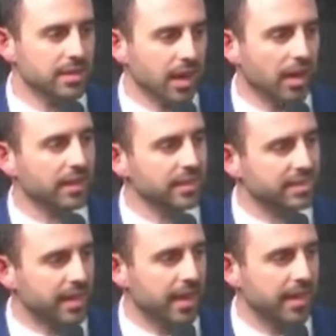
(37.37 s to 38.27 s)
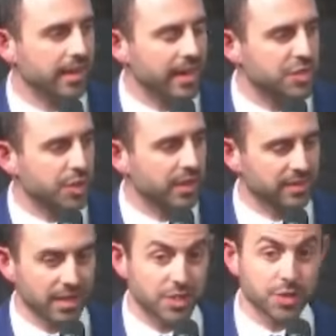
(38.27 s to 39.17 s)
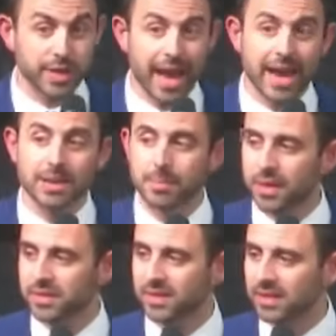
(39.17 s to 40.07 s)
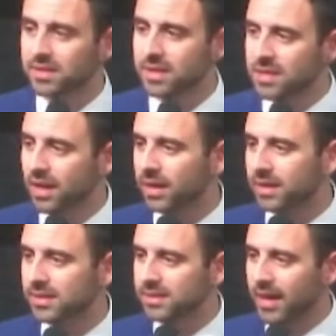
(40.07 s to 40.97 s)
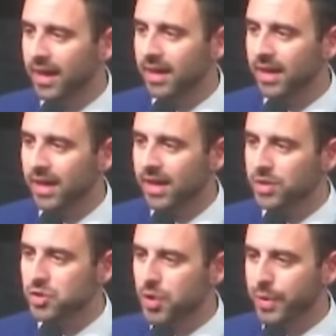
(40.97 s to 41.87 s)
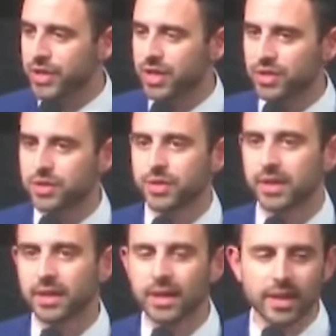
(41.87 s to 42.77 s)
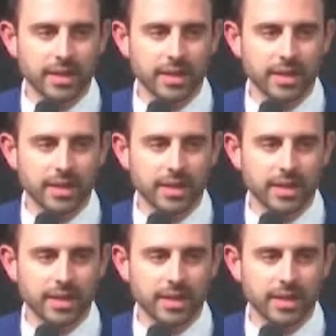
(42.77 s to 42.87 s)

darkest day in Israel's history, eight months since the darkest day in Jewish history,